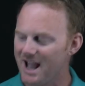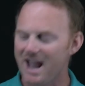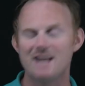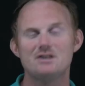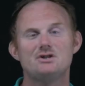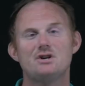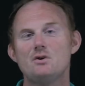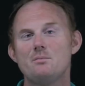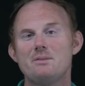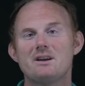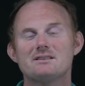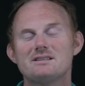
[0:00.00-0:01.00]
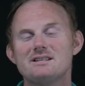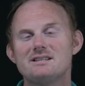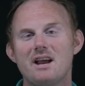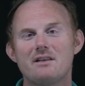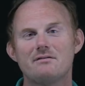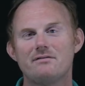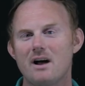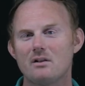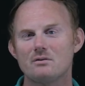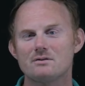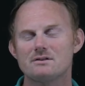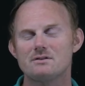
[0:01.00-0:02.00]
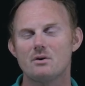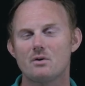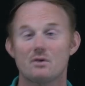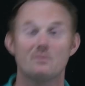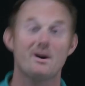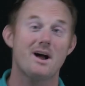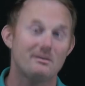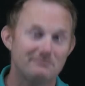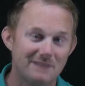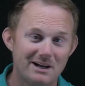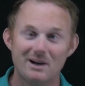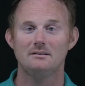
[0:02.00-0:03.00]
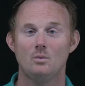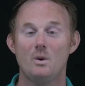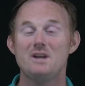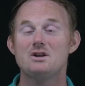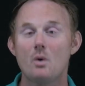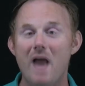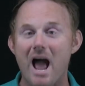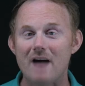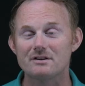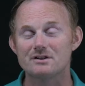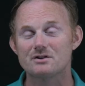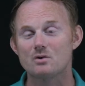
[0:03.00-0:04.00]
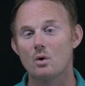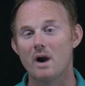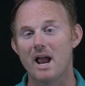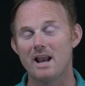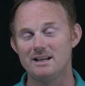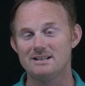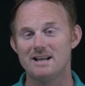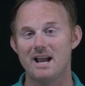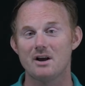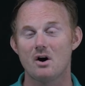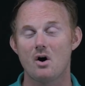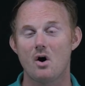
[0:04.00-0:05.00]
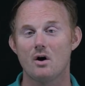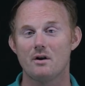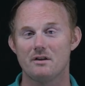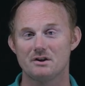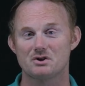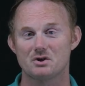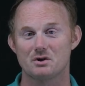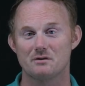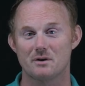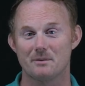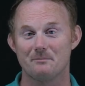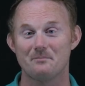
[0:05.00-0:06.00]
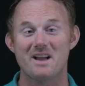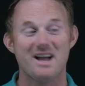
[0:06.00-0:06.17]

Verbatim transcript: And two, because the data follows the token around, we don't have to store any data on the server.